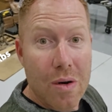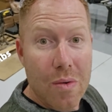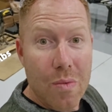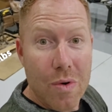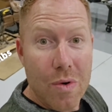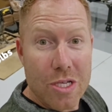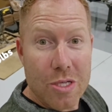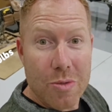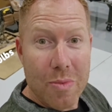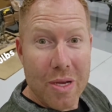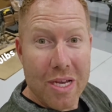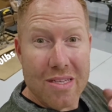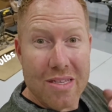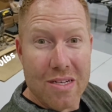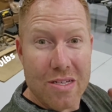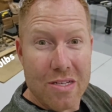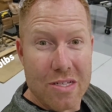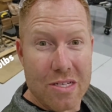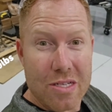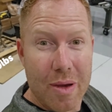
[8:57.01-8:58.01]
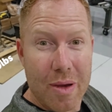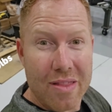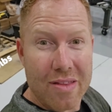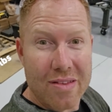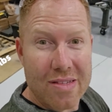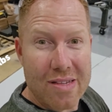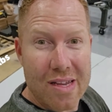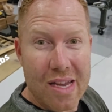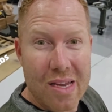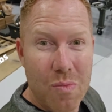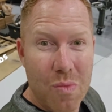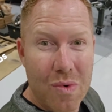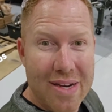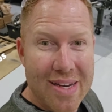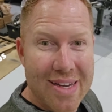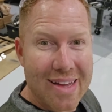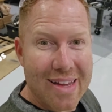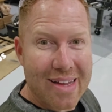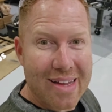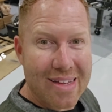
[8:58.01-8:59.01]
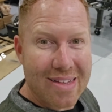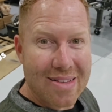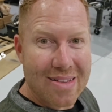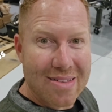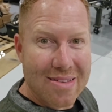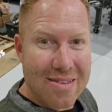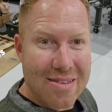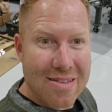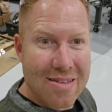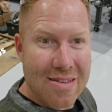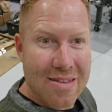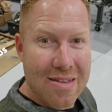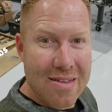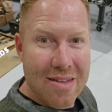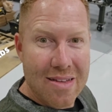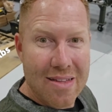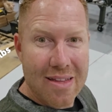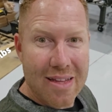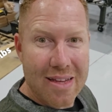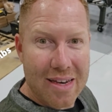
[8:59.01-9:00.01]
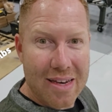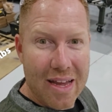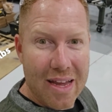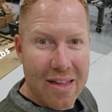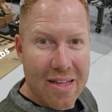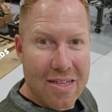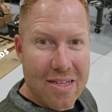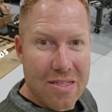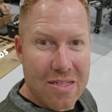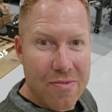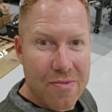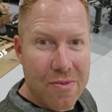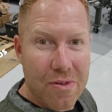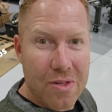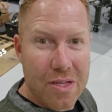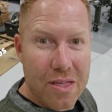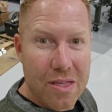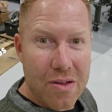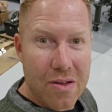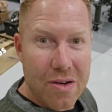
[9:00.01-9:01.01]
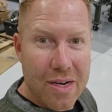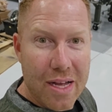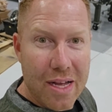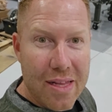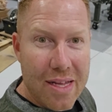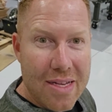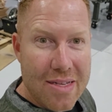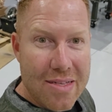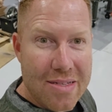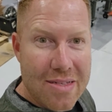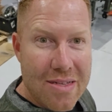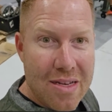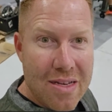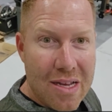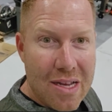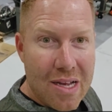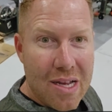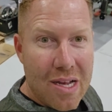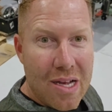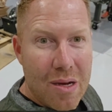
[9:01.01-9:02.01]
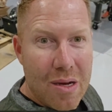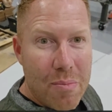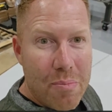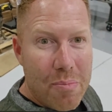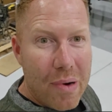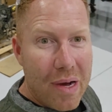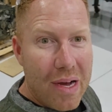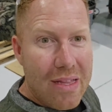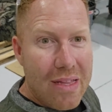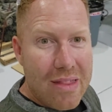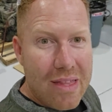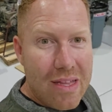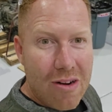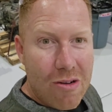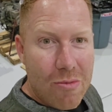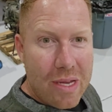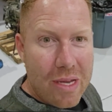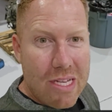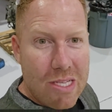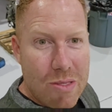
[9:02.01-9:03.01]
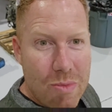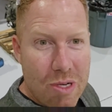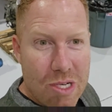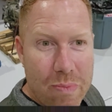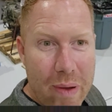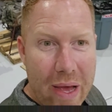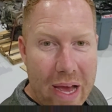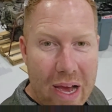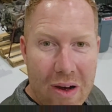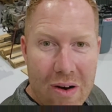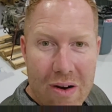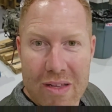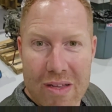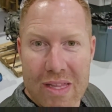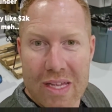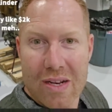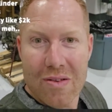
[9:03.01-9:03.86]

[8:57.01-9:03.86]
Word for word: which makes it just about the same weight as like an LS, a fully loaded LS. But they don't make as much power and they